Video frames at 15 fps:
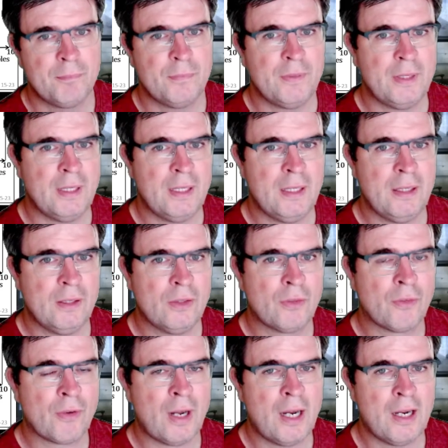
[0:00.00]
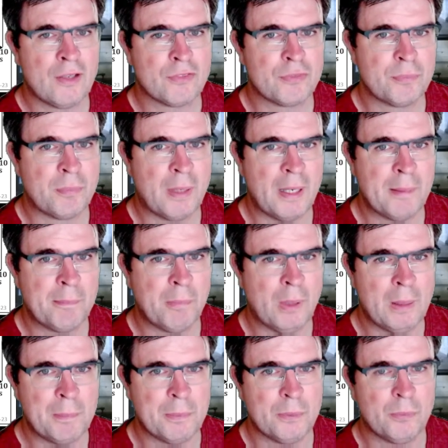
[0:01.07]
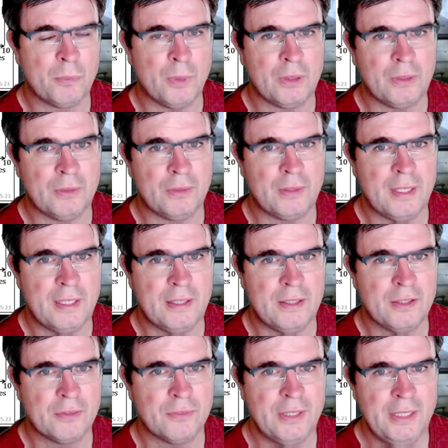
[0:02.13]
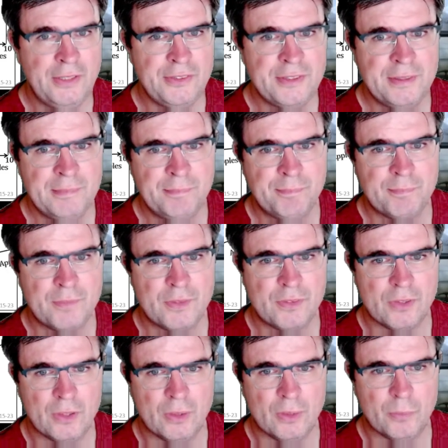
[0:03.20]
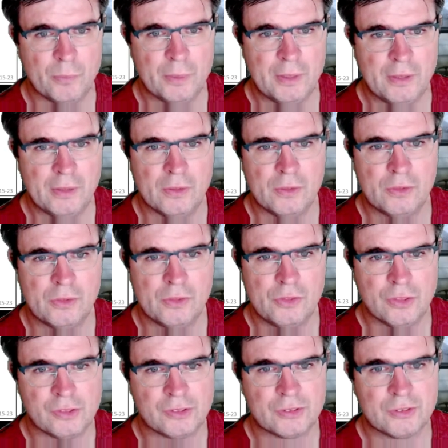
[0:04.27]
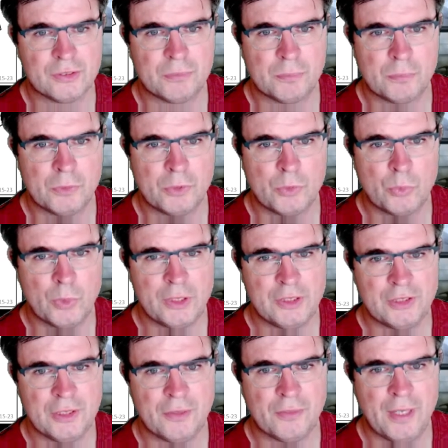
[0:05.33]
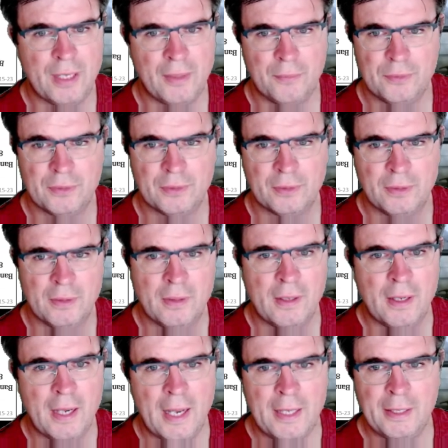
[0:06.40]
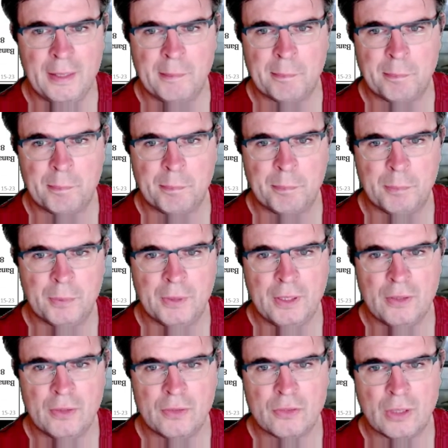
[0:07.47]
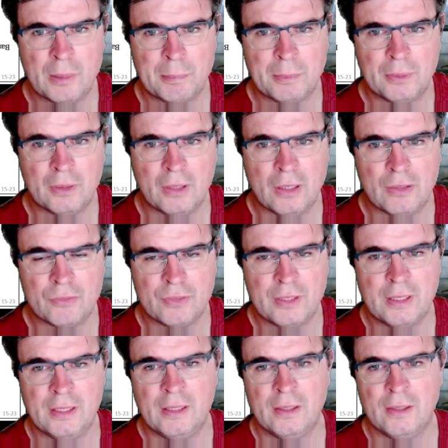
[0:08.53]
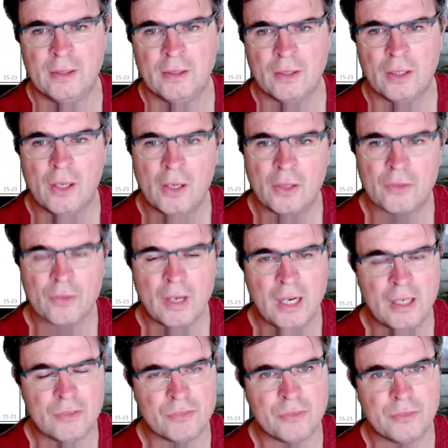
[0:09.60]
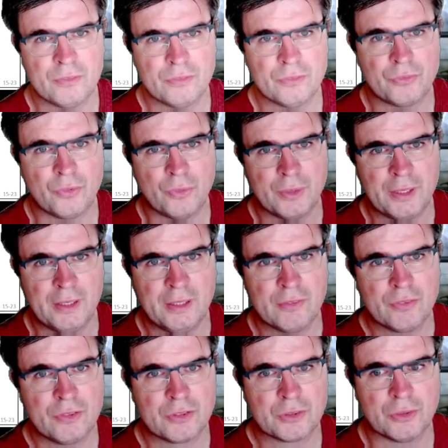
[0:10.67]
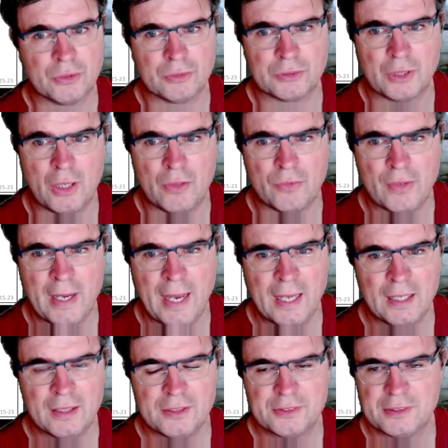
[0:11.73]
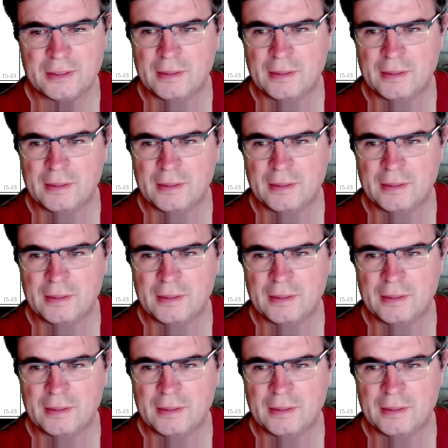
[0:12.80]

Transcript: the graph by Bob 180 degrees. So we just twist it around and then put it on top of the graph for the indifference curves of Alice,